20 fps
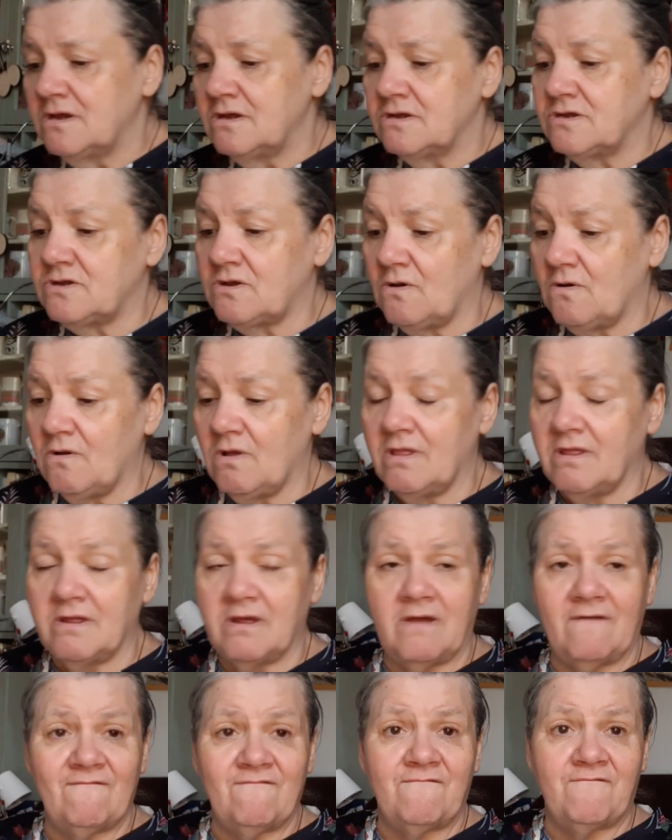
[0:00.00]
So
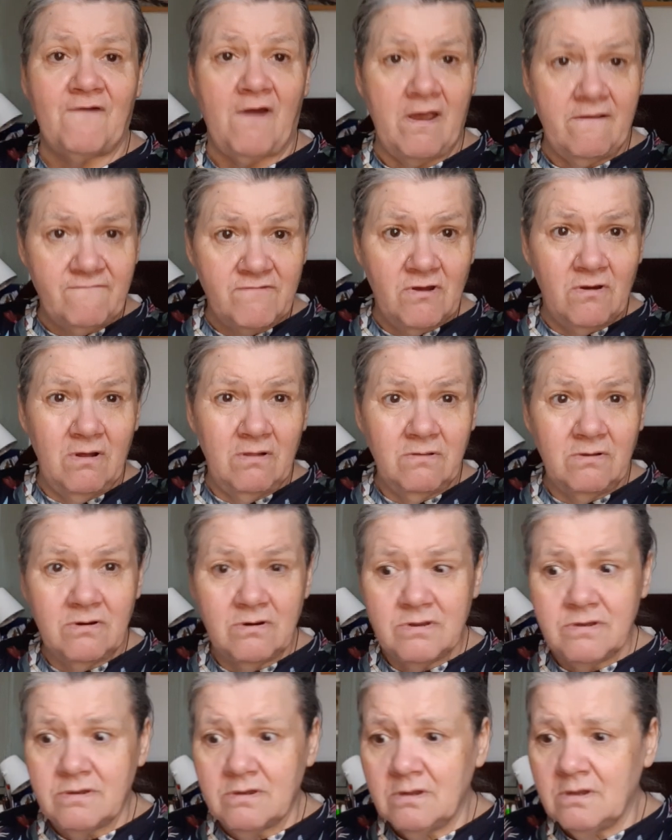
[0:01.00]

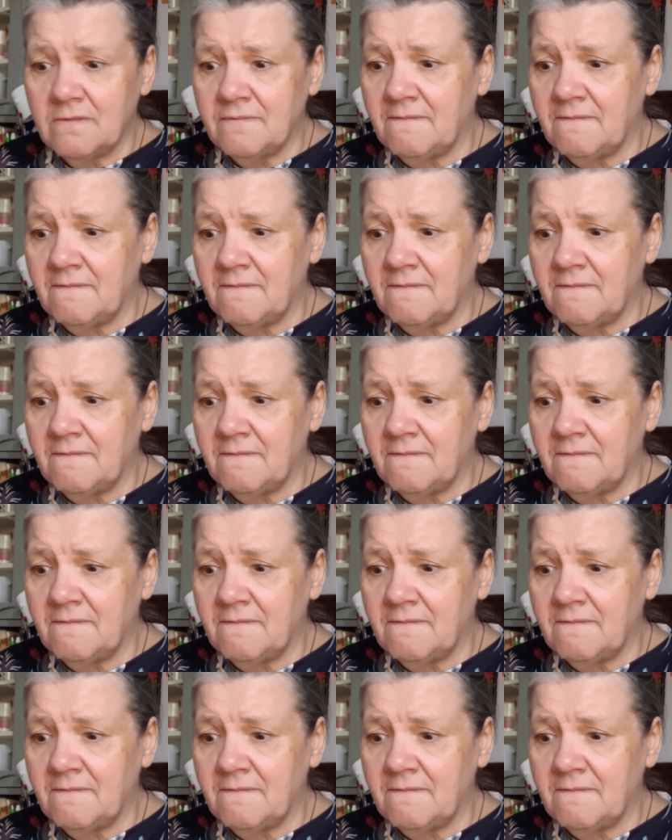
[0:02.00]
$5,